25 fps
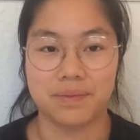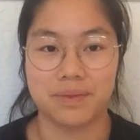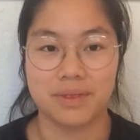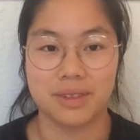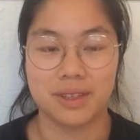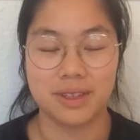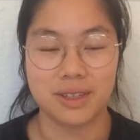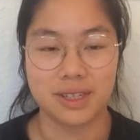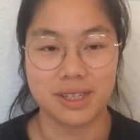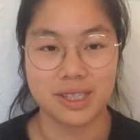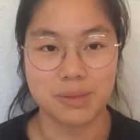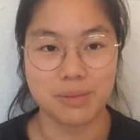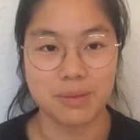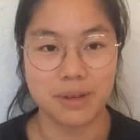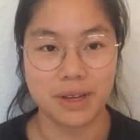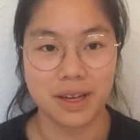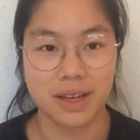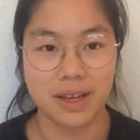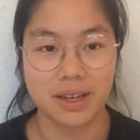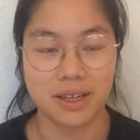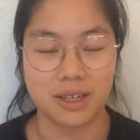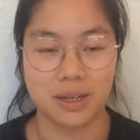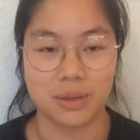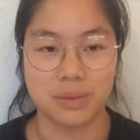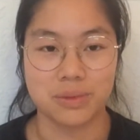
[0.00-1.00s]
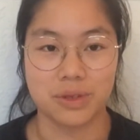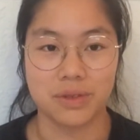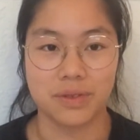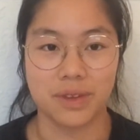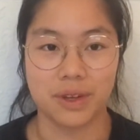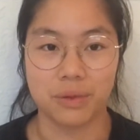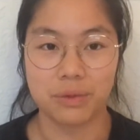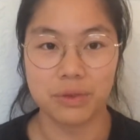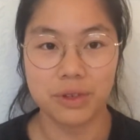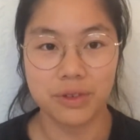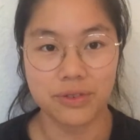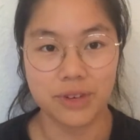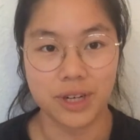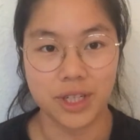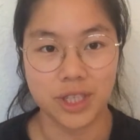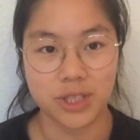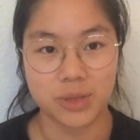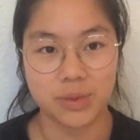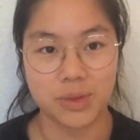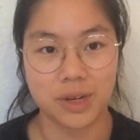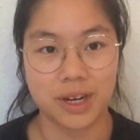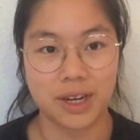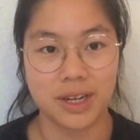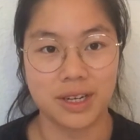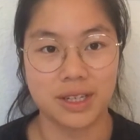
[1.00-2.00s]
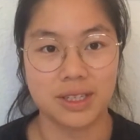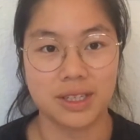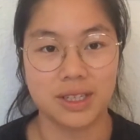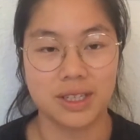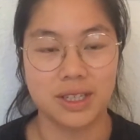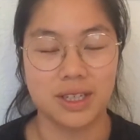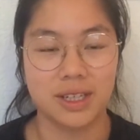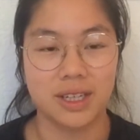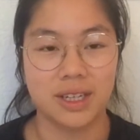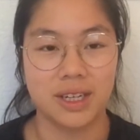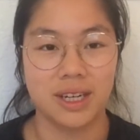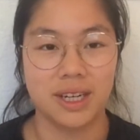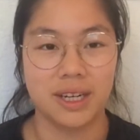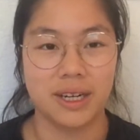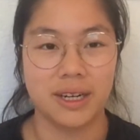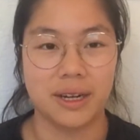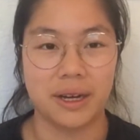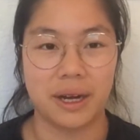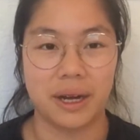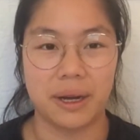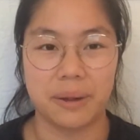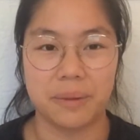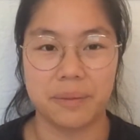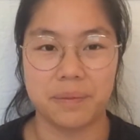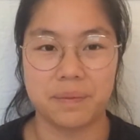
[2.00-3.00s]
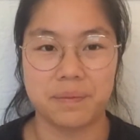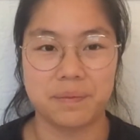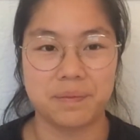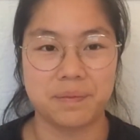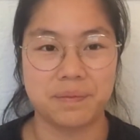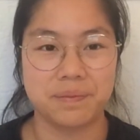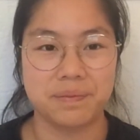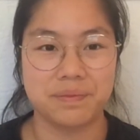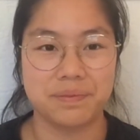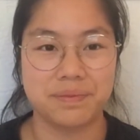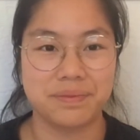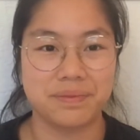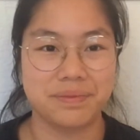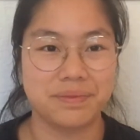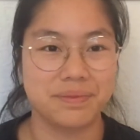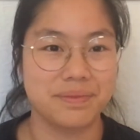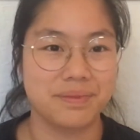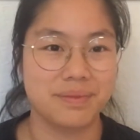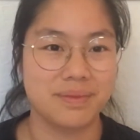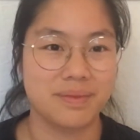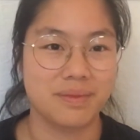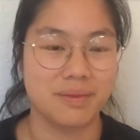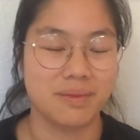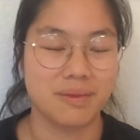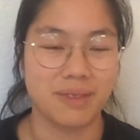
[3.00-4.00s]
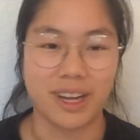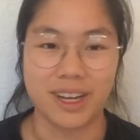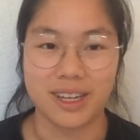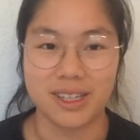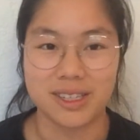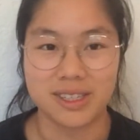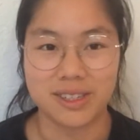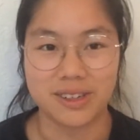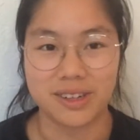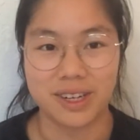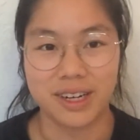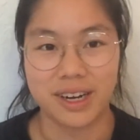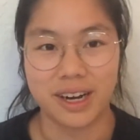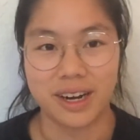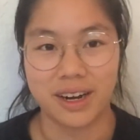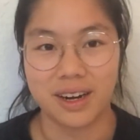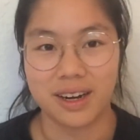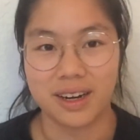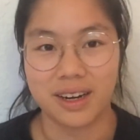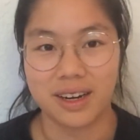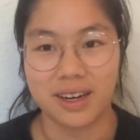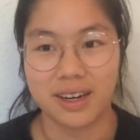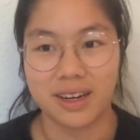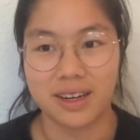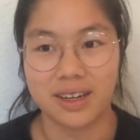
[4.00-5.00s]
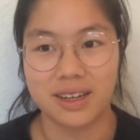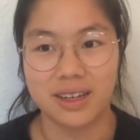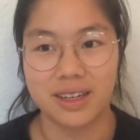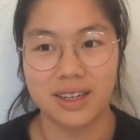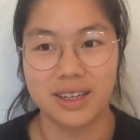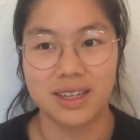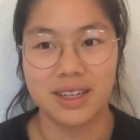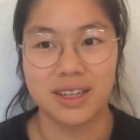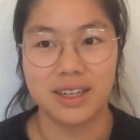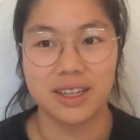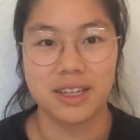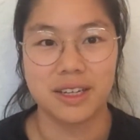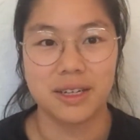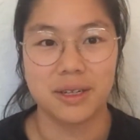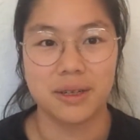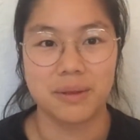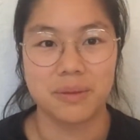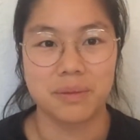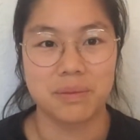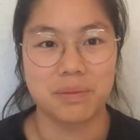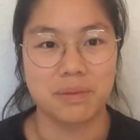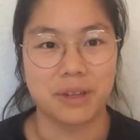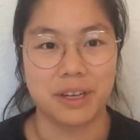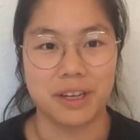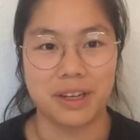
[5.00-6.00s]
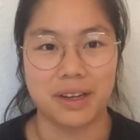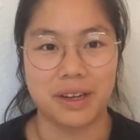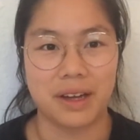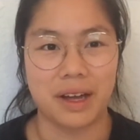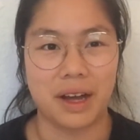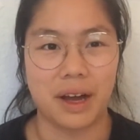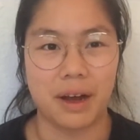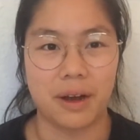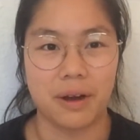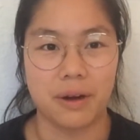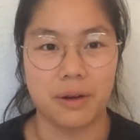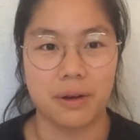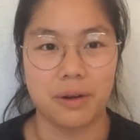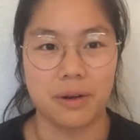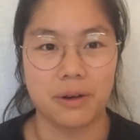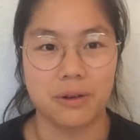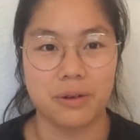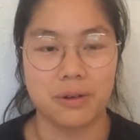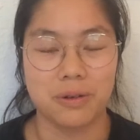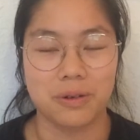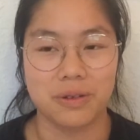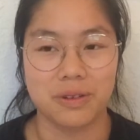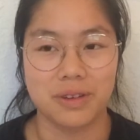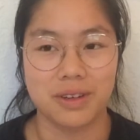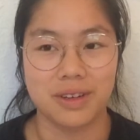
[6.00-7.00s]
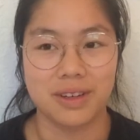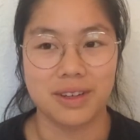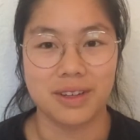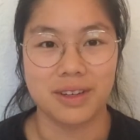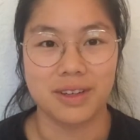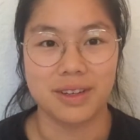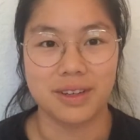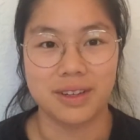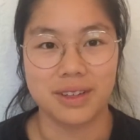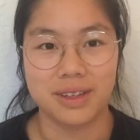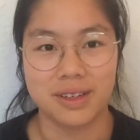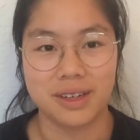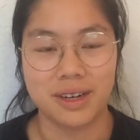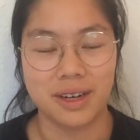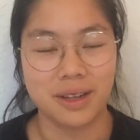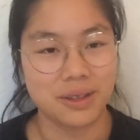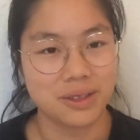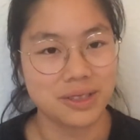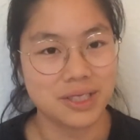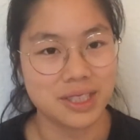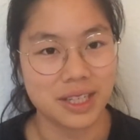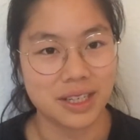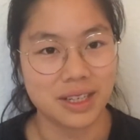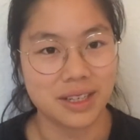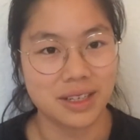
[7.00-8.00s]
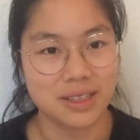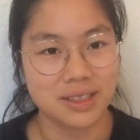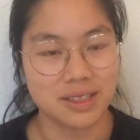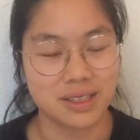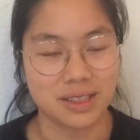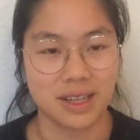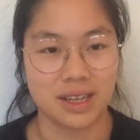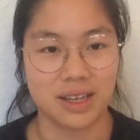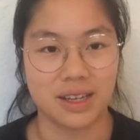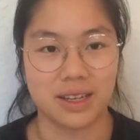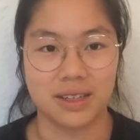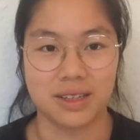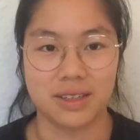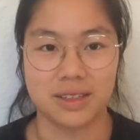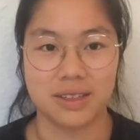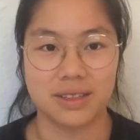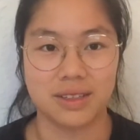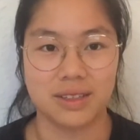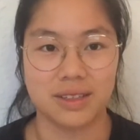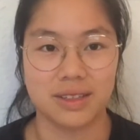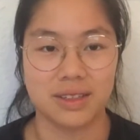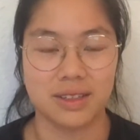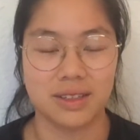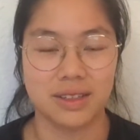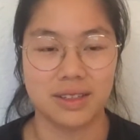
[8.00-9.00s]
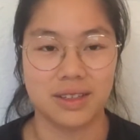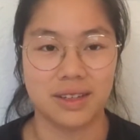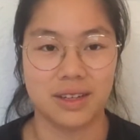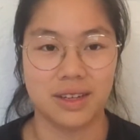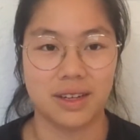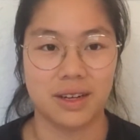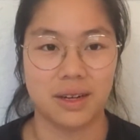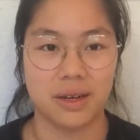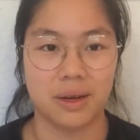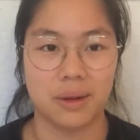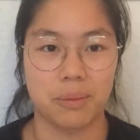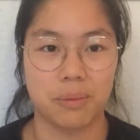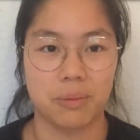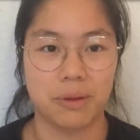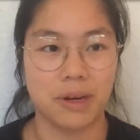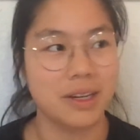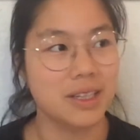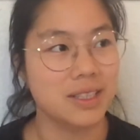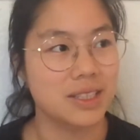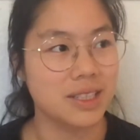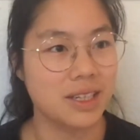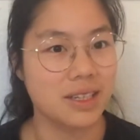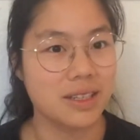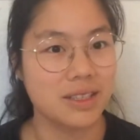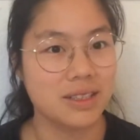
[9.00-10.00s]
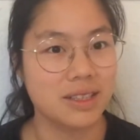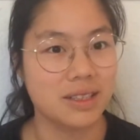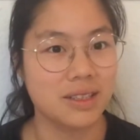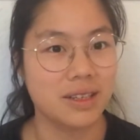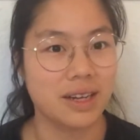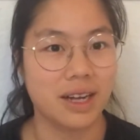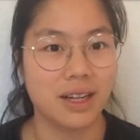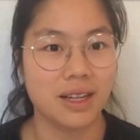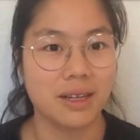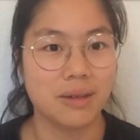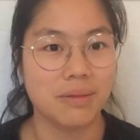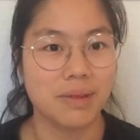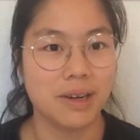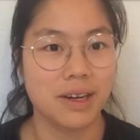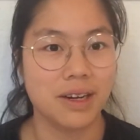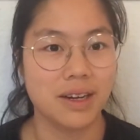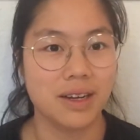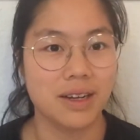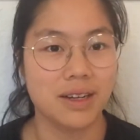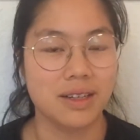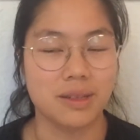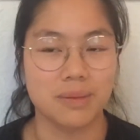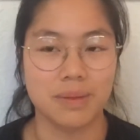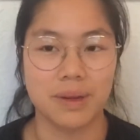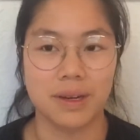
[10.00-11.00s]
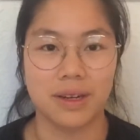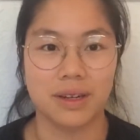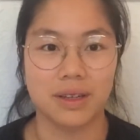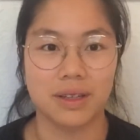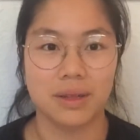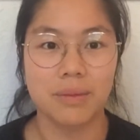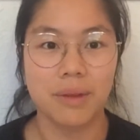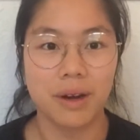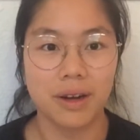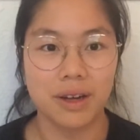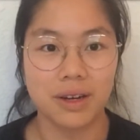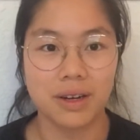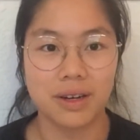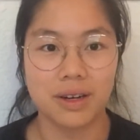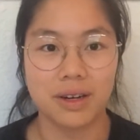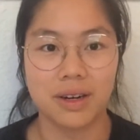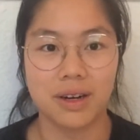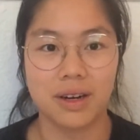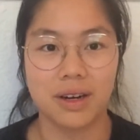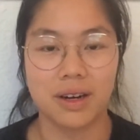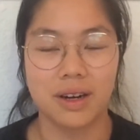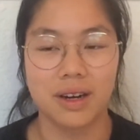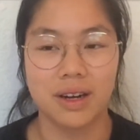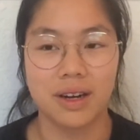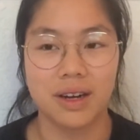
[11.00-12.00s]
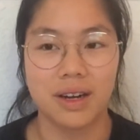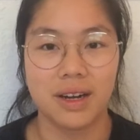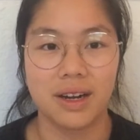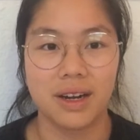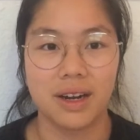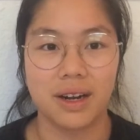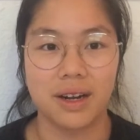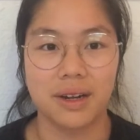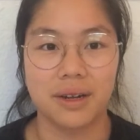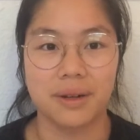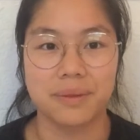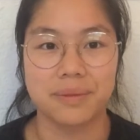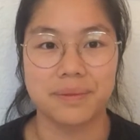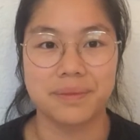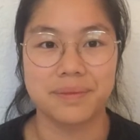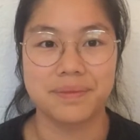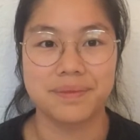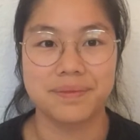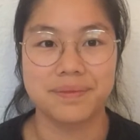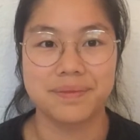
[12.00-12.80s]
the display in terms of like refresh rate, um, black screen error, like how color settings and brightness settings are calibrated depending on the monitor. Um,